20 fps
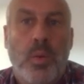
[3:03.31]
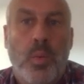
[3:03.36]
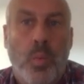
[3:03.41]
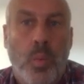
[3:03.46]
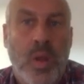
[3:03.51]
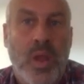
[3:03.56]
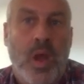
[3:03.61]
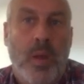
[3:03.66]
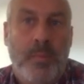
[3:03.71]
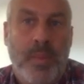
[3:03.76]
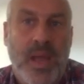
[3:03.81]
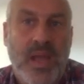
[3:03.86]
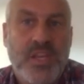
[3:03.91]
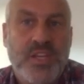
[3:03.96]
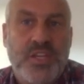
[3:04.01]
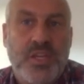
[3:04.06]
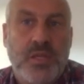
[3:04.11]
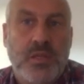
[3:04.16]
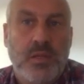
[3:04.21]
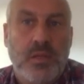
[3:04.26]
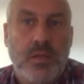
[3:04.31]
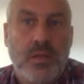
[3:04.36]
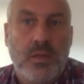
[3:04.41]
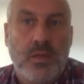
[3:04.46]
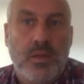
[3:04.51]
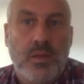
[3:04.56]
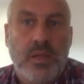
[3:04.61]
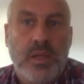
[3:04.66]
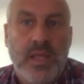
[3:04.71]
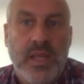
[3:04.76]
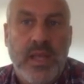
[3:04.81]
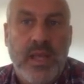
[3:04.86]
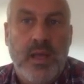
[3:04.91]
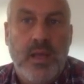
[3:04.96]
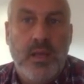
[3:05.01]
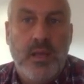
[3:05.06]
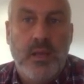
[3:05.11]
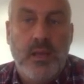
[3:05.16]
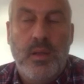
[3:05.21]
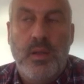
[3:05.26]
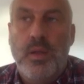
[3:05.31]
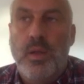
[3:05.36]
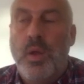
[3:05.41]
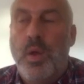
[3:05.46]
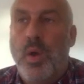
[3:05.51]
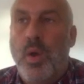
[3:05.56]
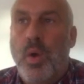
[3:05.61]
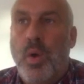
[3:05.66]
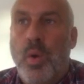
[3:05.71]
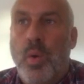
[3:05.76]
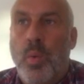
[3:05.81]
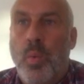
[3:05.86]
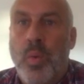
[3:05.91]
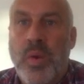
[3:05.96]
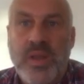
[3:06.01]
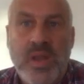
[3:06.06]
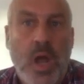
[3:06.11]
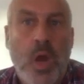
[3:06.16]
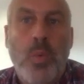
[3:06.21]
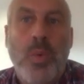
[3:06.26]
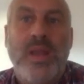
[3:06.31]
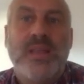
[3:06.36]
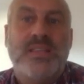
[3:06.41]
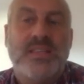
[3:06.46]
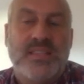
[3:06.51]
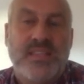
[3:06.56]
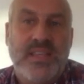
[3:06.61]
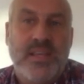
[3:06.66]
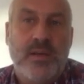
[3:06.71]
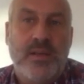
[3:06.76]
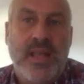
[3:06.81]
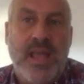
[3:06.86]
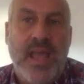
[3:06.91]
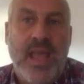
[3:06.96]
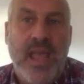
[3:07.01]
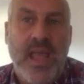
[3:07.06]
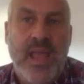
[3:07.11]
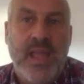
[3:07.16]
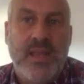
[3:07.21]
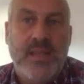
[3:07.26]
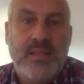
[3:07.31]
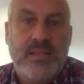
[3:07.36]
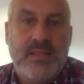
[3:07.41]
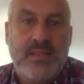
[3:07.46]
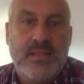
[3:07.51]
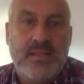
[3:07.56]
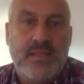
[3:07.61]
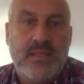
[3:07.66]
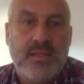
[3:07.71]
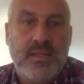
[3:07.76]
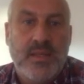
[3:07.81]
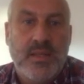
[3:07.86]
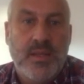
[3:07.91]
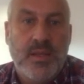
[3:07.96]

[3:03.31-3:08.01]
We are patient here. We know when to sit on our hands.